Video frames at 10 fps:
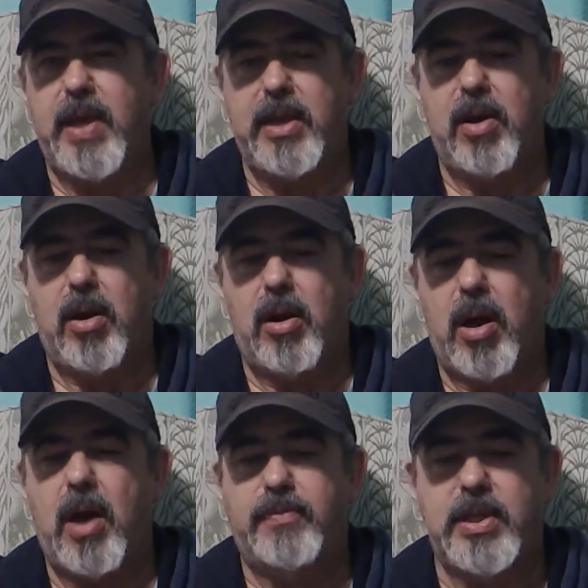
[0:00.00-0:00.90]
and are
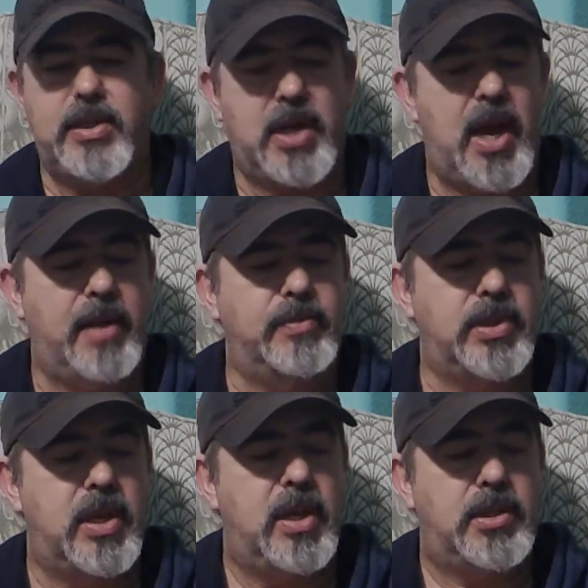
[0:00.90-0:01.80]
oftentimes
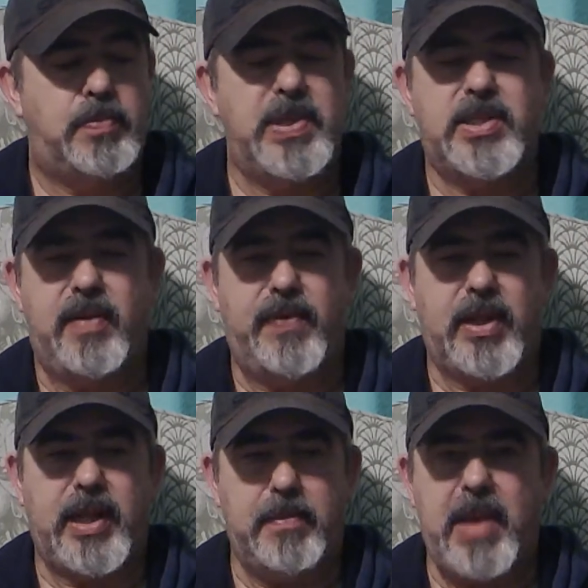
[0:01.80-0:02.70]

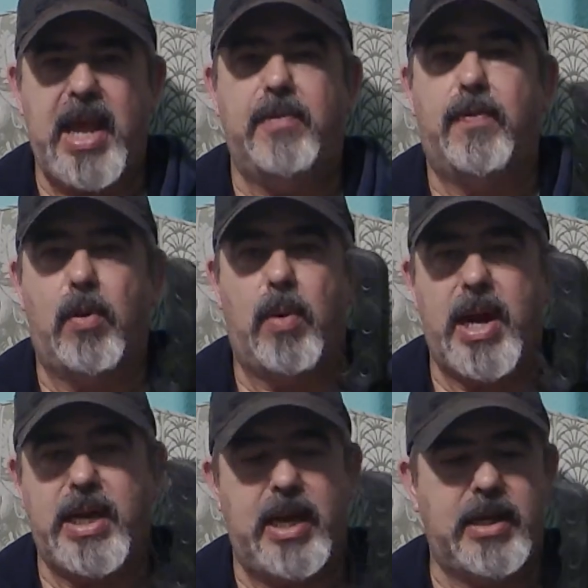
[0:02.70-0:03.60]
specifically made for
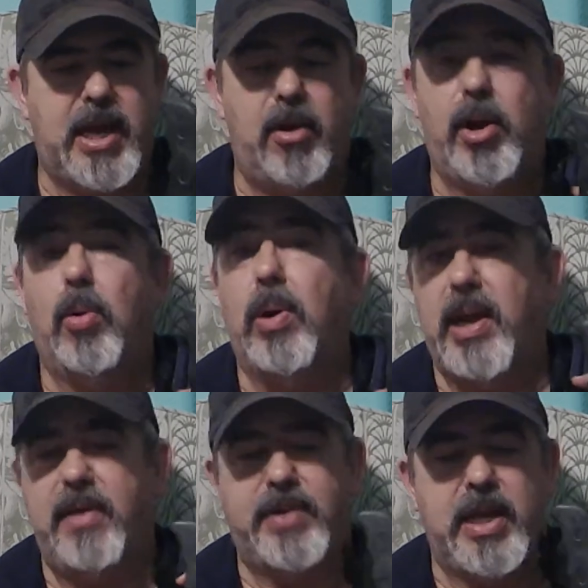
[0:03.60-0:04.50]
right-hand carry or
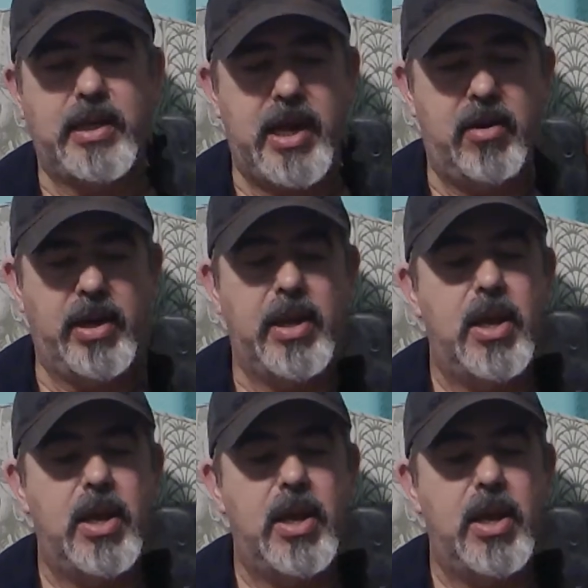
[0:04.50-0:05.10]
left-hand carry.